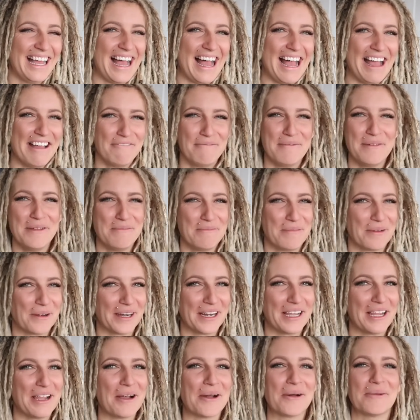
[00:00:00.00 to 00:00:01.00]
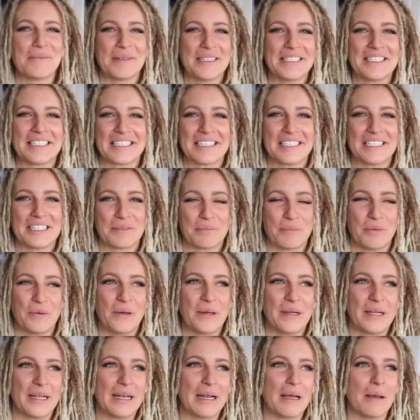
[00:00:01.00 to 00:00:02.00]
I've been pretty open to this
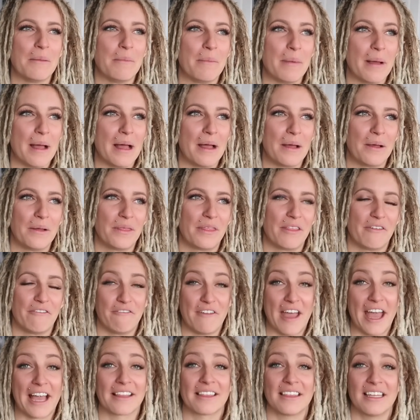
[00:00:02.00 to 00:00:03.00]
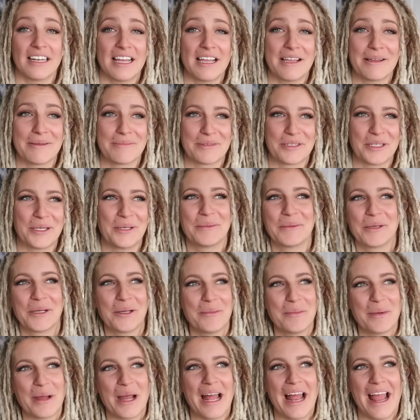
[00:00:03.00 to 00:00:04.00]
point about the fact that I am
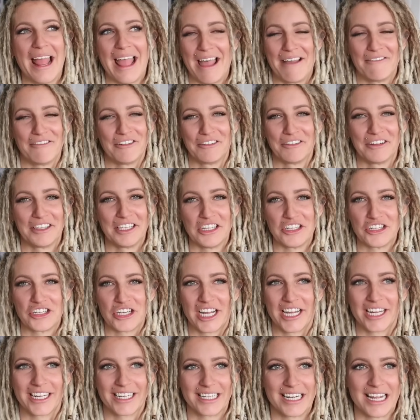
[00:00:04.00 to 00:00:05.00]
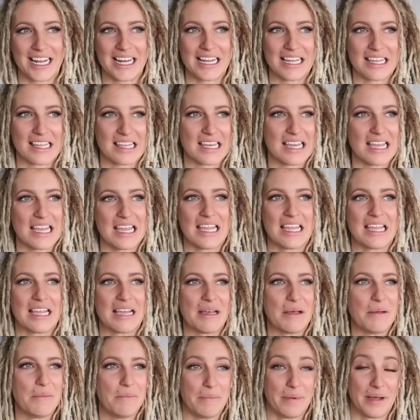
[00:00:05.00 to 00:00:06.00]
sober, but I haven't really shared anything
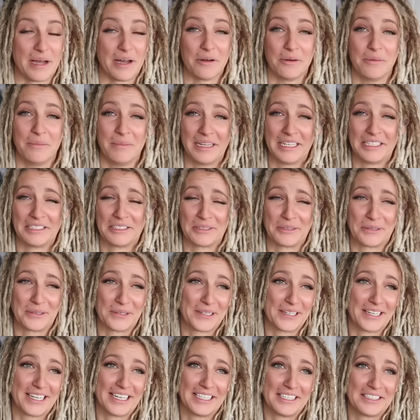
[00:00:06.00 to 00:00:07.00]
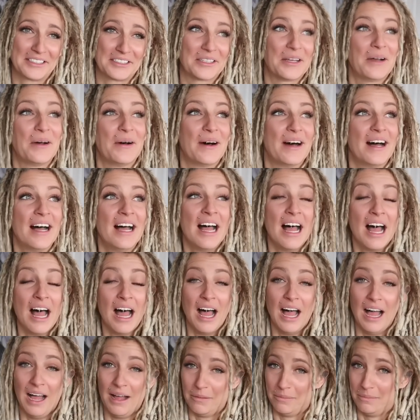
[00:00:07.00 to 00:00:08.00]
about my story, so
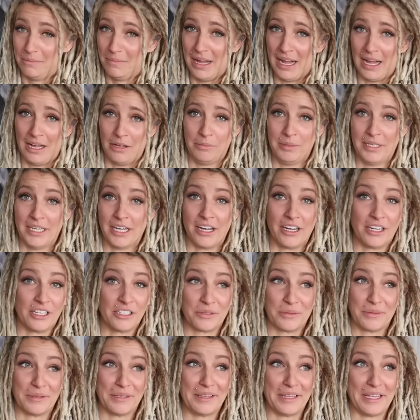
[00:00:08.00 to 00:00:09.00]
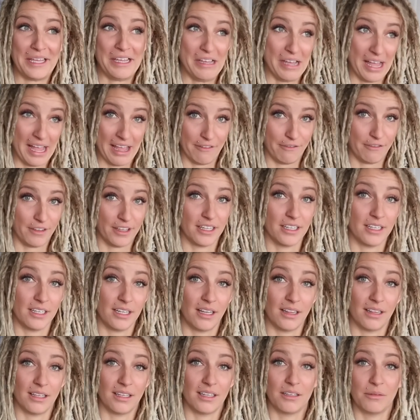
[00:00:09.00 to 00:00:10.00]
I'll be honest with you, I feel
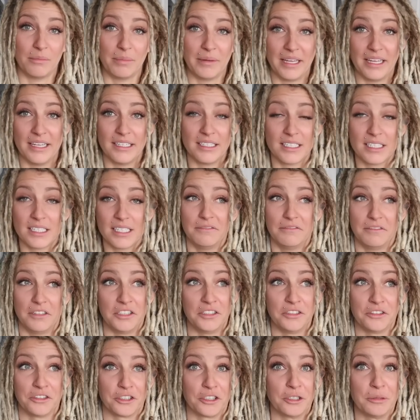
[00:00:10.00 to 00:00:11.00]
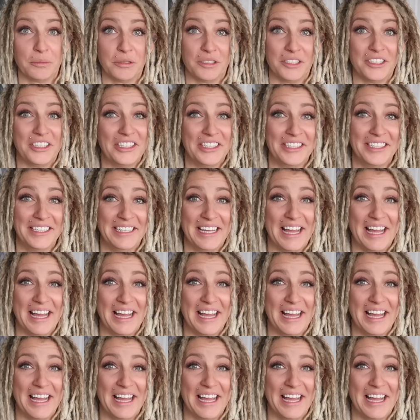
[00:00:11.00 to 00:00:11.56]
a little bit vulnerable